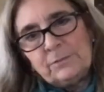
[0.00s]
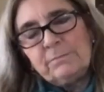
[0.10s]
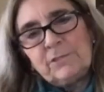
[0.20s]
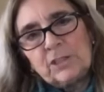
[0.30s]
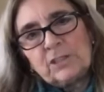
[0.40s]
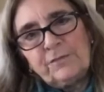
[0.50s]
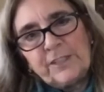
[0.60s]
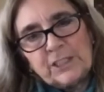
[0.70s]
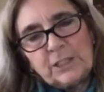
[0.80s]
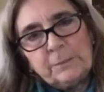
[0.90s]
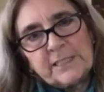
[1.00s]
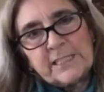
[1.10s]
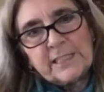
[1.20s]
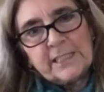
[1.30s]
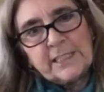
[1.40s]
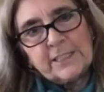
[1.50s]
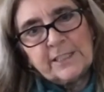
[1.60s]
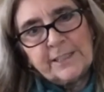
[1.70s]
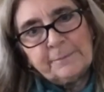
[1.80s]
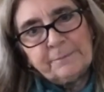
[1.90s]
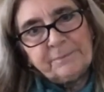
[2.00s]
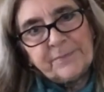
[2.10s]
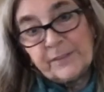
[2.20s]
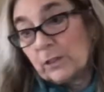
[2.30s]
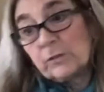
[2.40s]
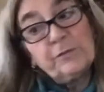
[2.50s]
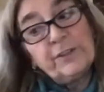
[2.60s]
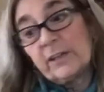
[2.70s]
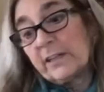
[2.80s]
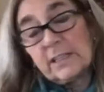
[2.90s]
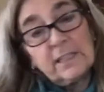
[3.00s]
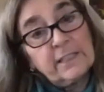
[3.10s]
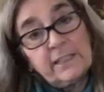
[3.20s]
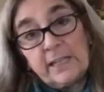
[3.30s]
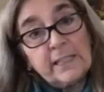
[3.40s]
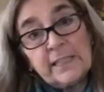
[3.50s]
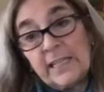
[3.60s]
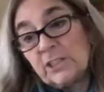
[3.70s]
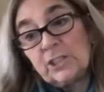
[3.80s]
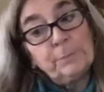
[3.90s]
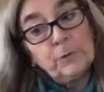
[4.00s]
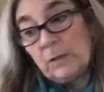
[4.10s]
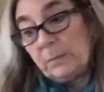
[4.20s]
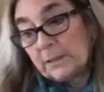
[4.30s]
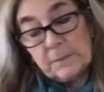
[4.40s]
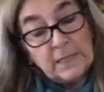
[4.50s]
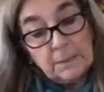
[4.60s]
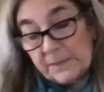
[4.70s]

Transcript: just finishing my 10th year. Yep. So I was very lucky. And then Shibui picked me up and